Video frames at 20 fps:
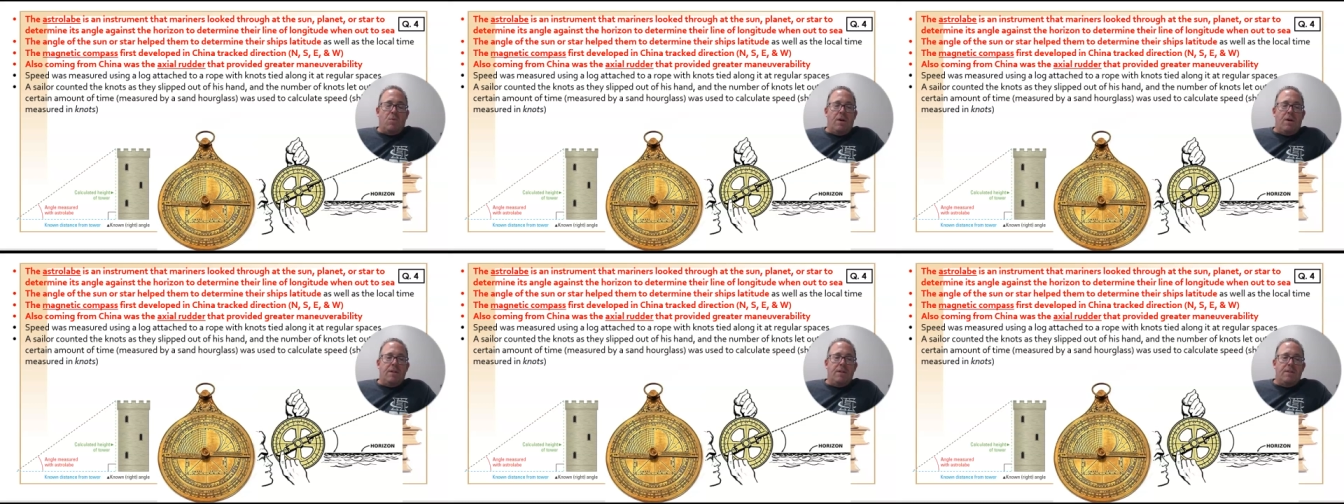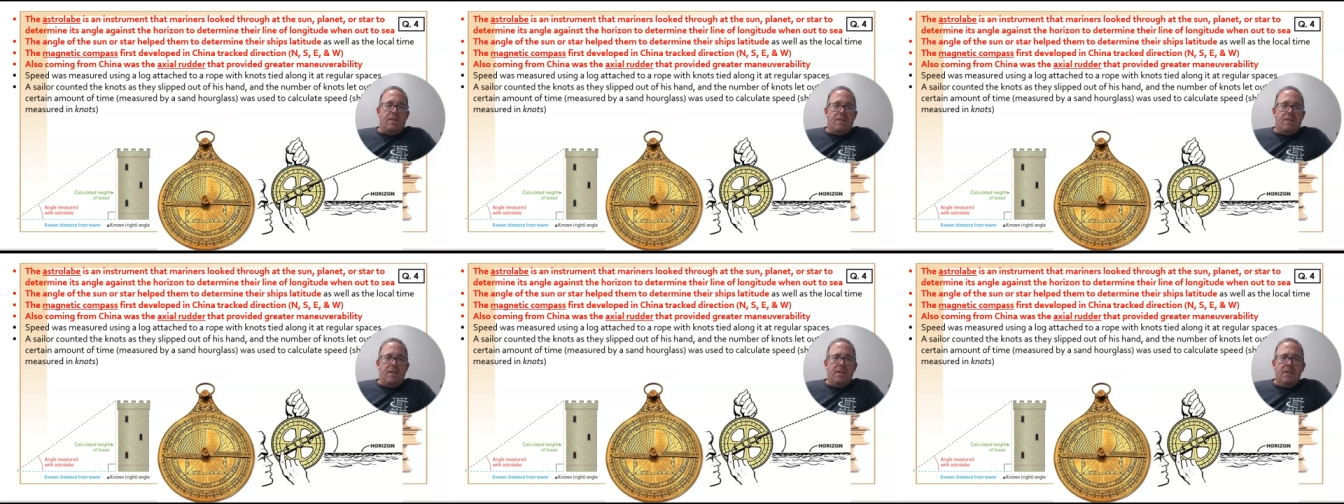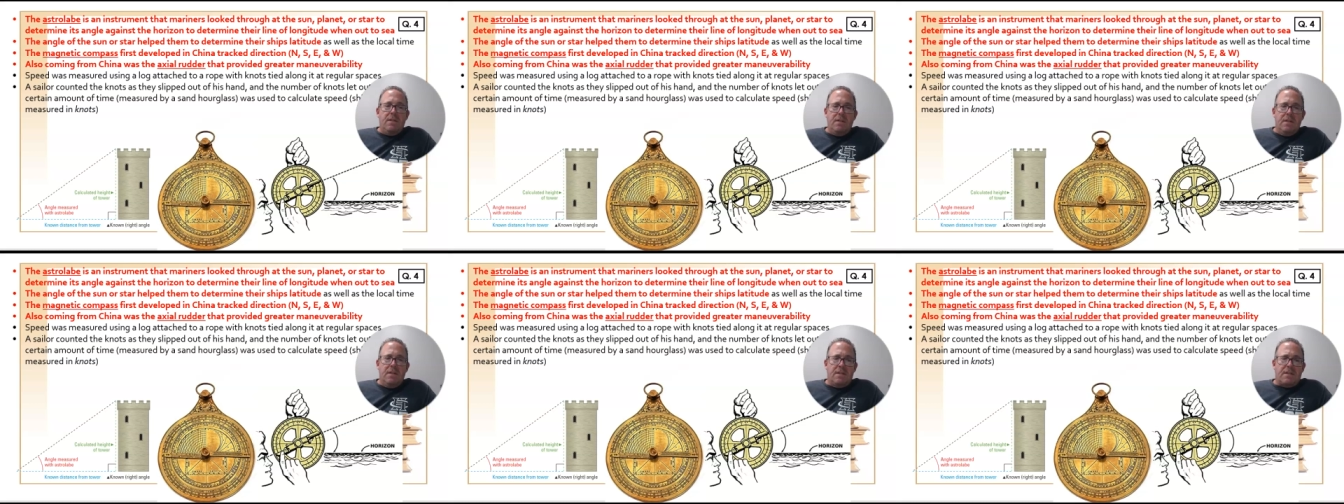was
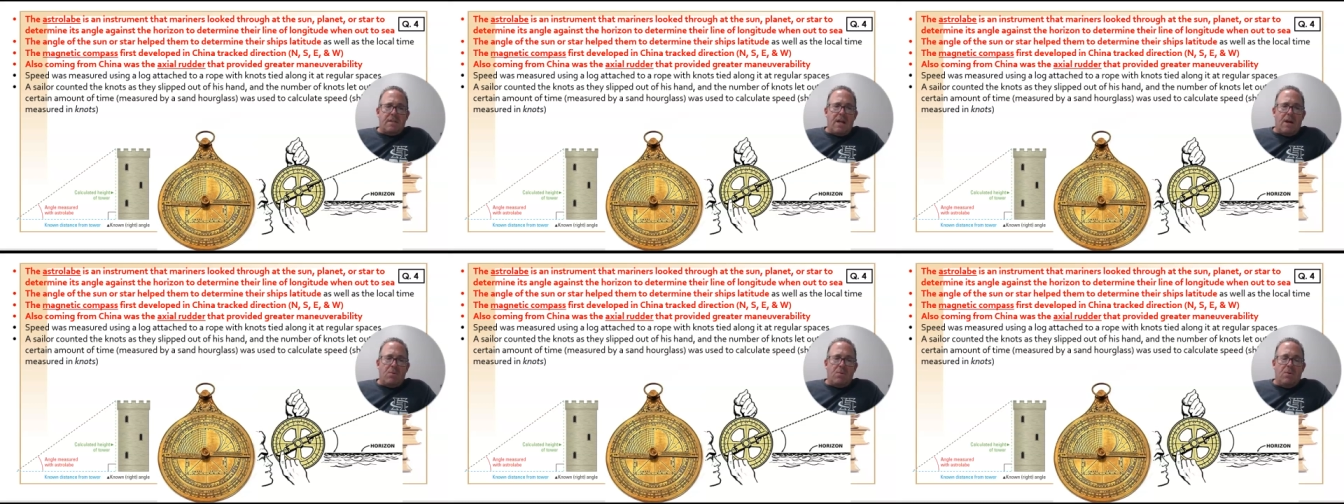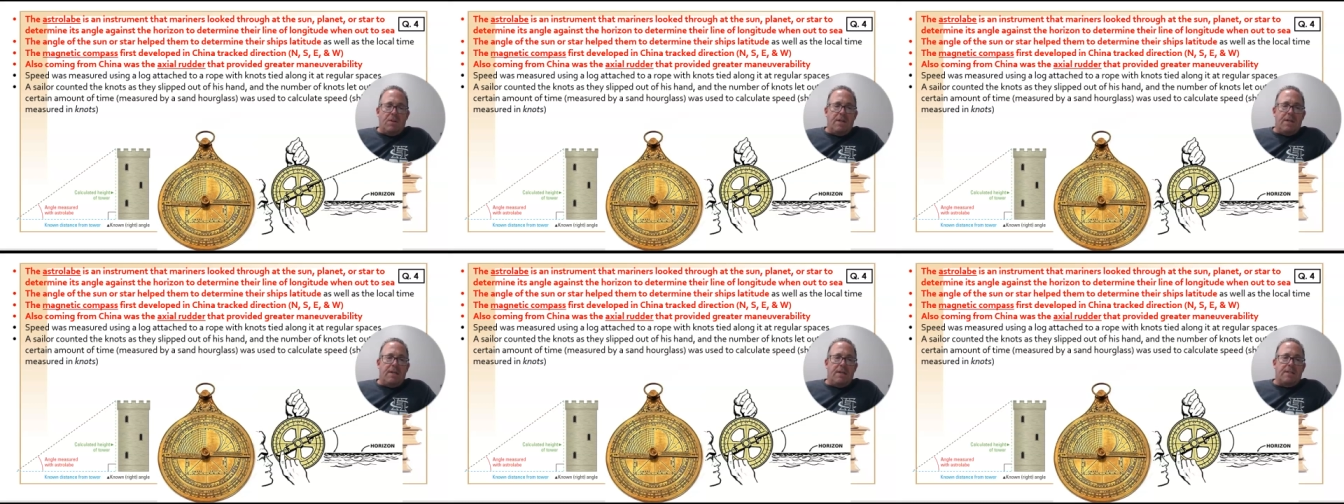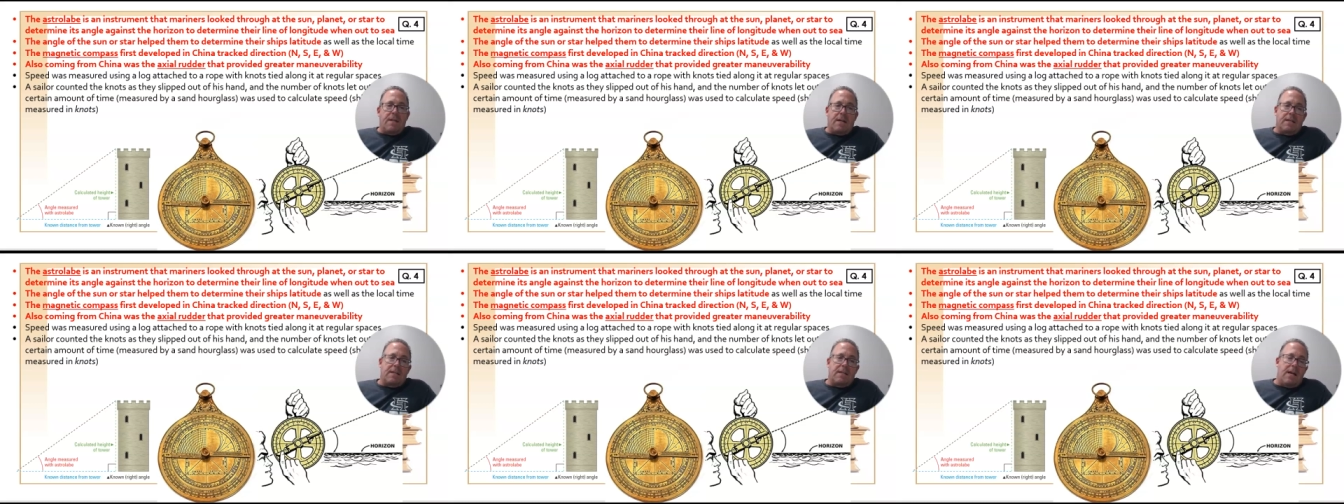it's not really a
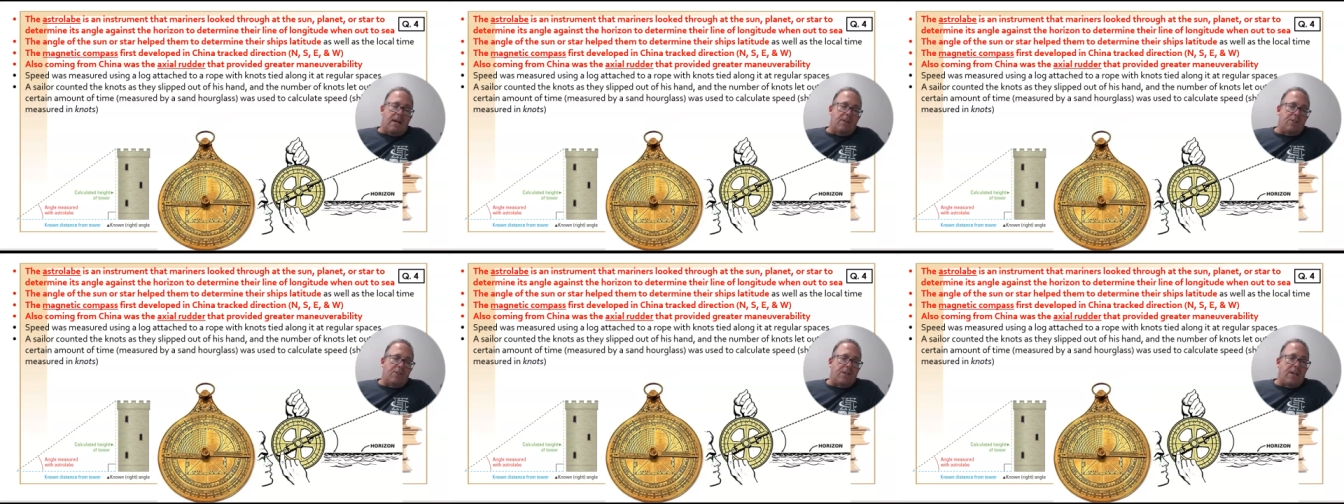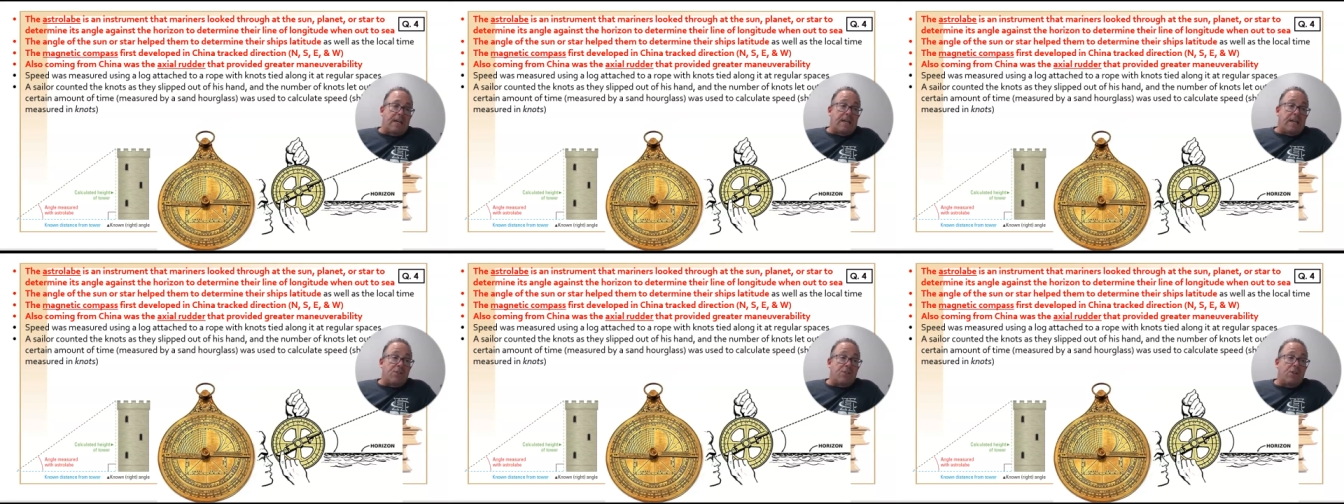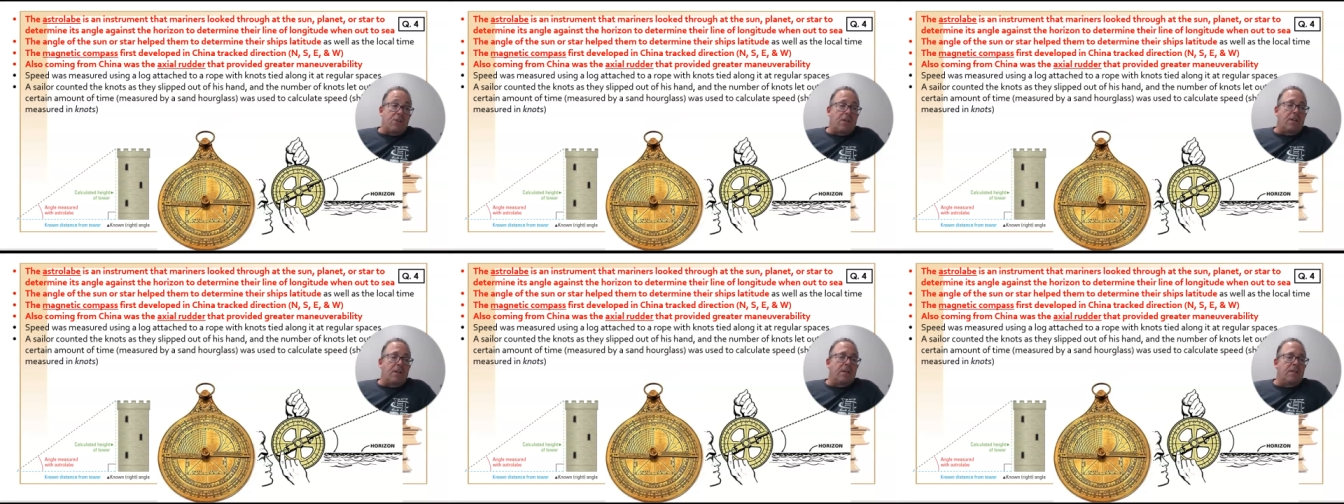technology. I guess
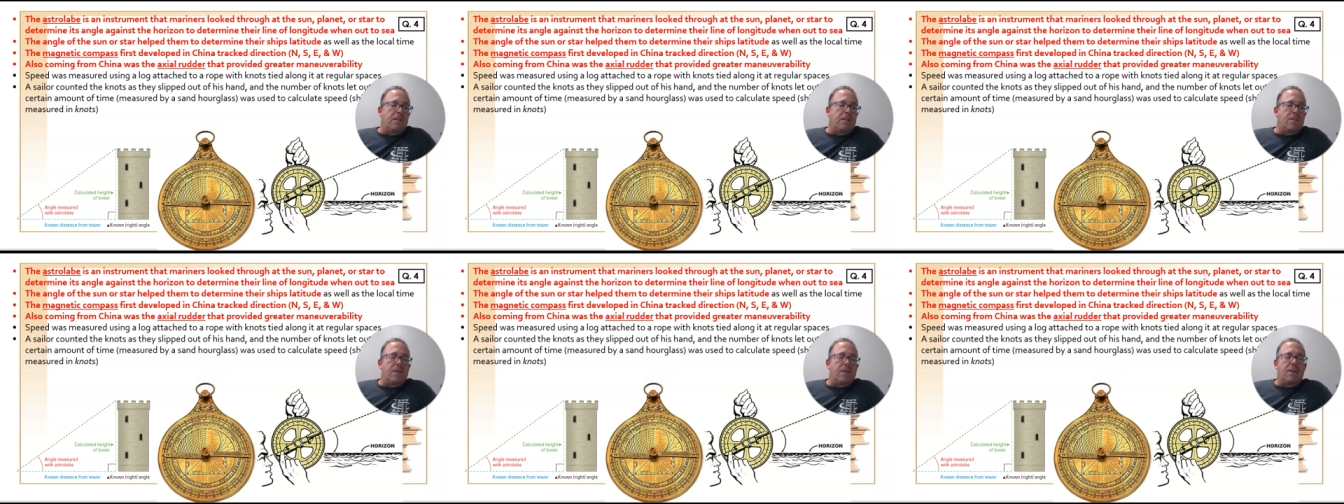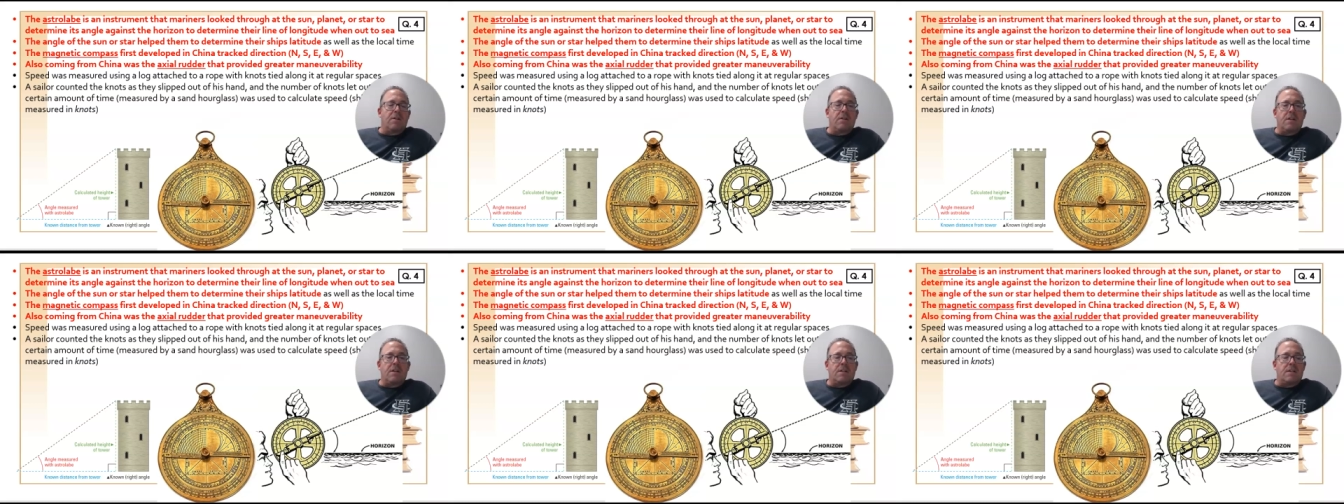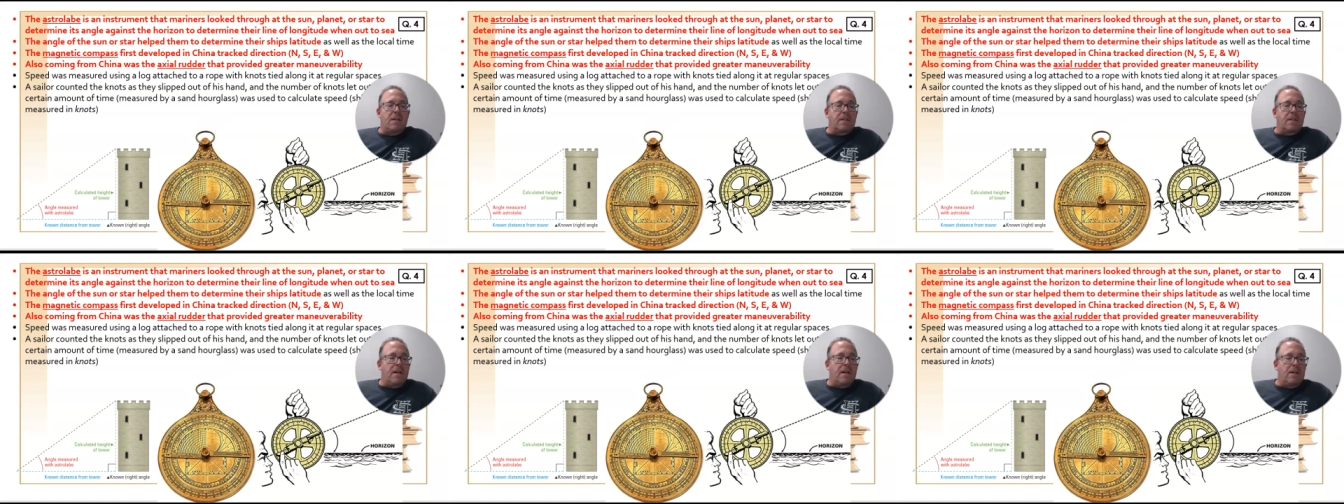you can consider it a
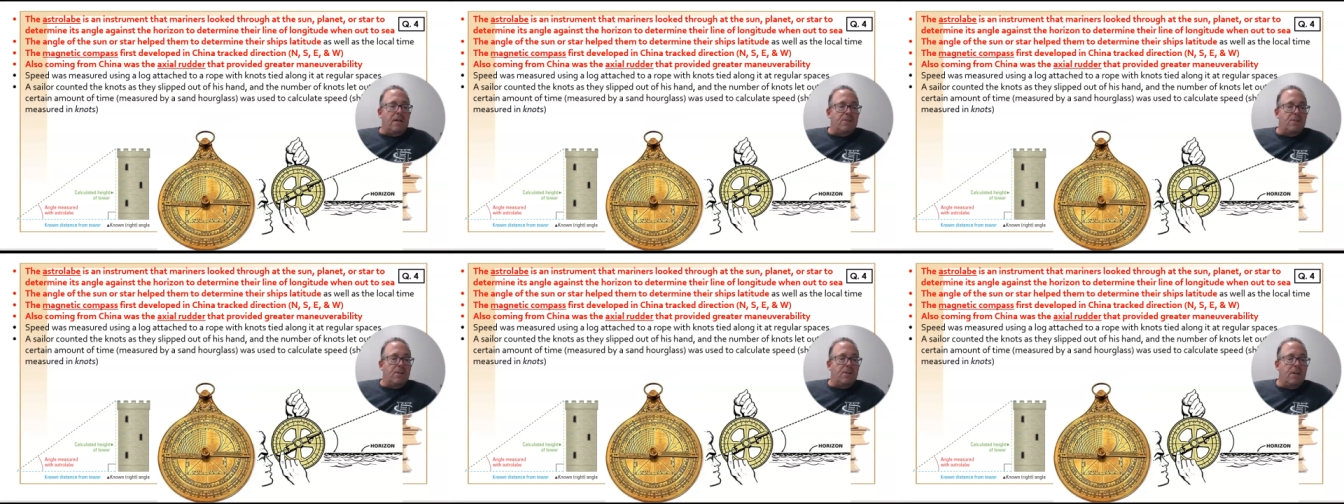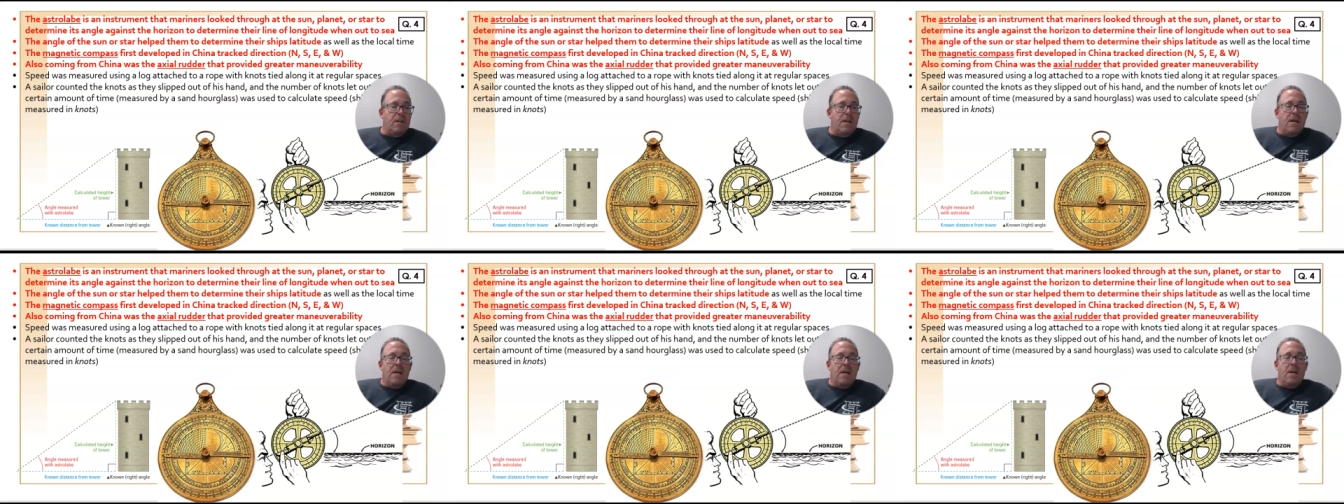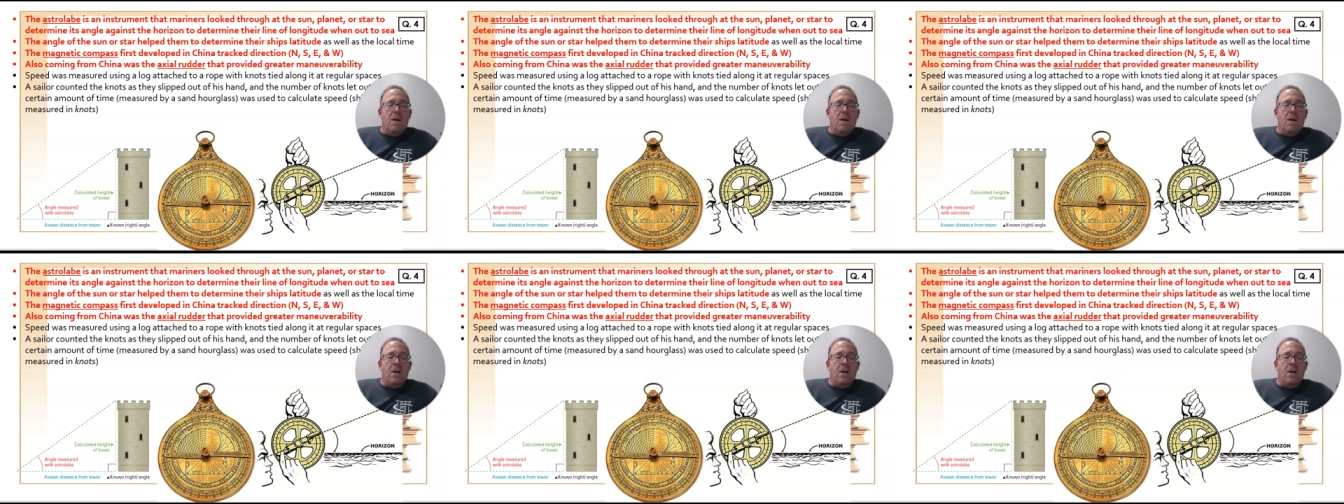technology.